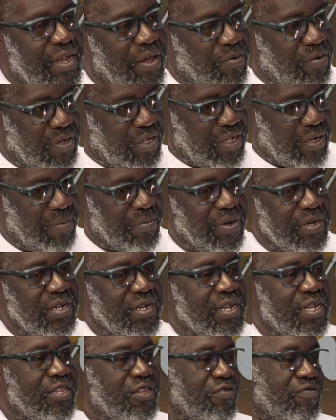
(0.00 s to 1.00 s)
there was somebody
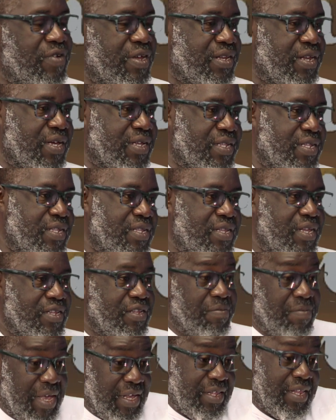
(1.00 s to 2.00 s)
there to render assistance.
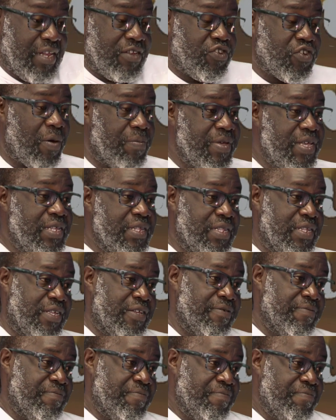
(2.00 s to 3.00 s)
It makes their job easy.